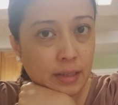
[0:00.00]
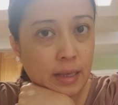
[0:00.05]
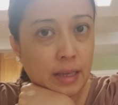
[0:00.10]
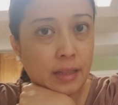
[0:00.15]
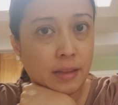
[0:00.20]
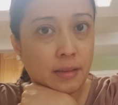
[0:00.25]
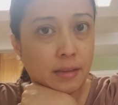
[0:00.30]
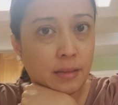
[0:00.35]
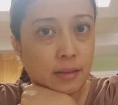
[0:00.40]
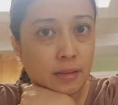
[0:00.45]

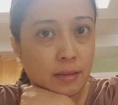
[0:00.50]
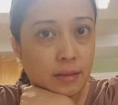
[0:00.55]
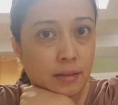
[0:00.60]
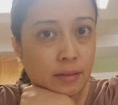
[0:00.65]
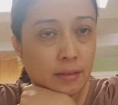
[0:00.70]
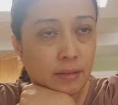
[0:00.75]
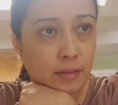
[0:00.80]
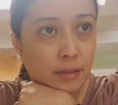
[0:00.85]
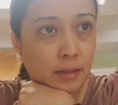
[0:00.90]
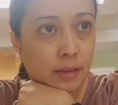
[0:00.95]

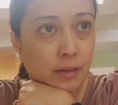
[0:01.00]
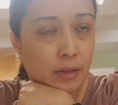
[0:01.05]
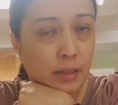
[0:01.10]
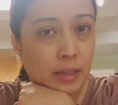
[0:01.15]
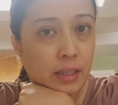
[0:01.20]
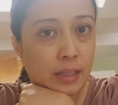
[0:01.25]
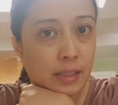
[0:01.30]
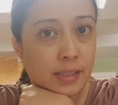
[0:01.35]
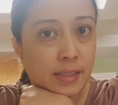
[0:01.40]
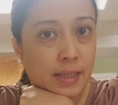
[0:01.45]

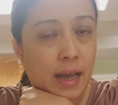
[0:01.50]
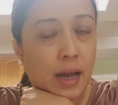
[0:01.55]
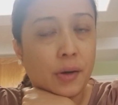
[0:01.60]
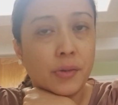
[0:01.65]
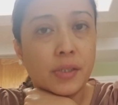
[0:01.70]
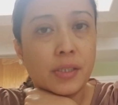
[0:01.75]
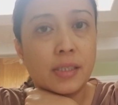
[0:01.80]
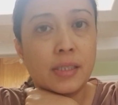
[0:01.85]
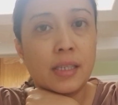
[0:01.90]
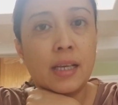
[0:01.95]
in his
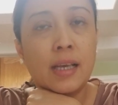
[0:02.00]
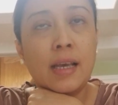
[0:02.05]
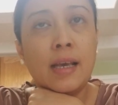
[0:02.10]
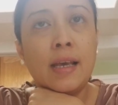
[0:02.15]
house,